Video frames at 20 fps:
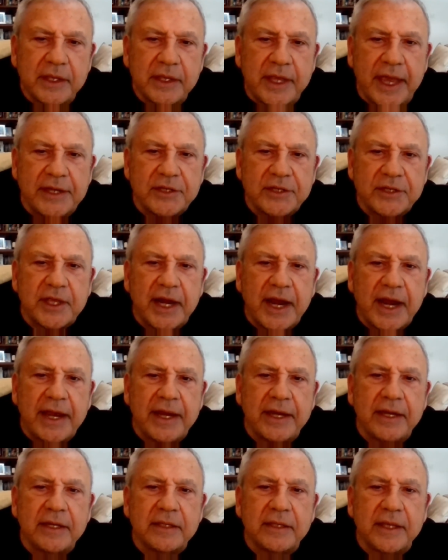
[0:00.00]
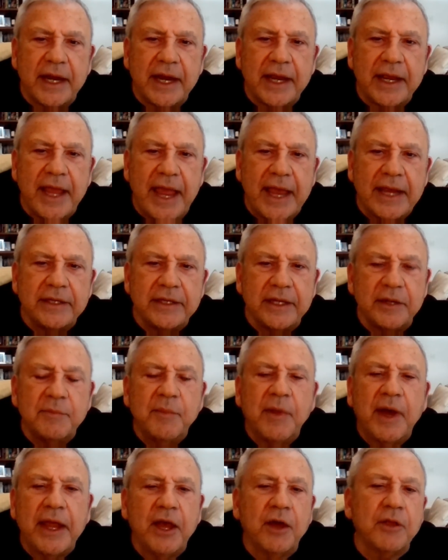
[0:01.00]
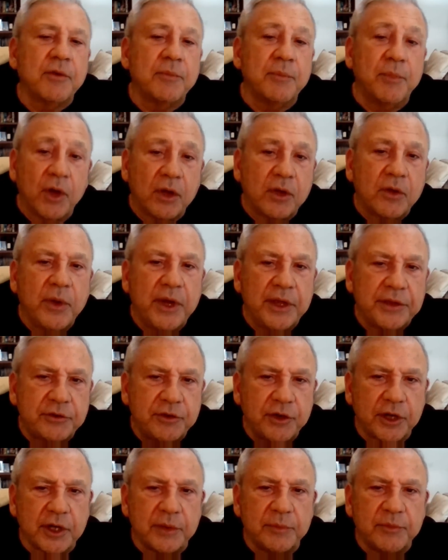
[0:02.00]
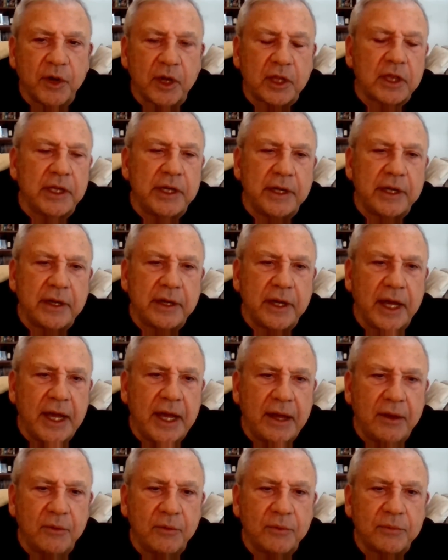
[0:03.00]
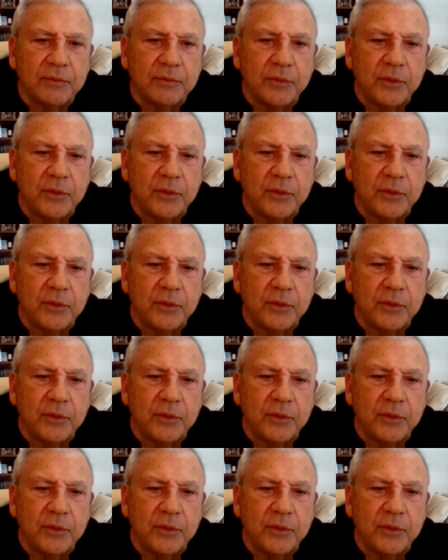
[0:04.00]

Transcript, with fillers: the case that I that I ended my other book with, Crooked Brooklyn, uh,